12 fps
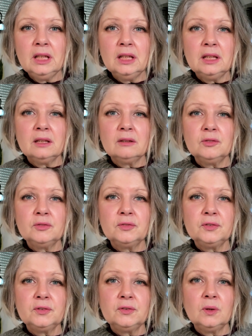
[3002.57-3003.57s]
it
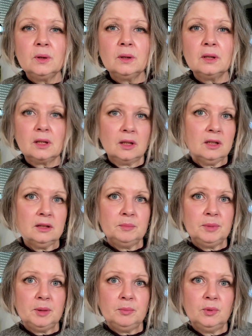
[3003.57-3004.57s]
for other
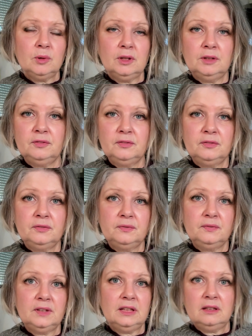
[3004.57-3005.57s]
people.
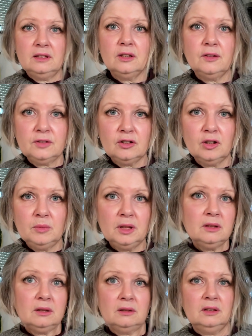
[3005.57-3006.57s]
this is of some
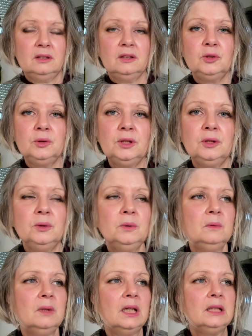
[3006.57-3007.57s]
interest to
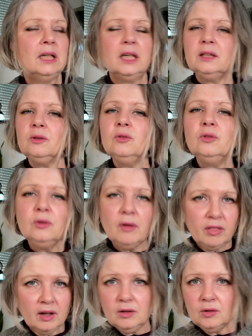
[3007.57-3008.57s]
you, and I do
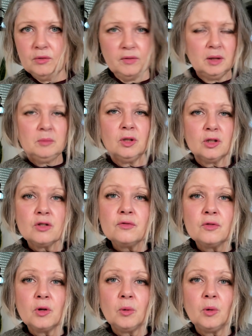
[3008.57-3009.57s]
thank you very much
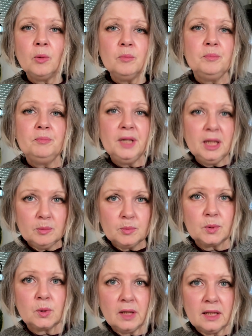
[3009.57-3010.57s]
for being
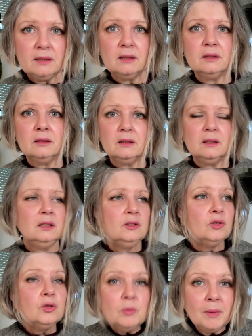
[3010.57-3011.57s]
present
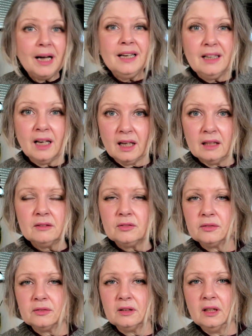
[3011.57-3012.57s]
into my
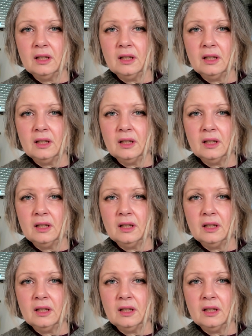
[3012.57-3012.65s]
life.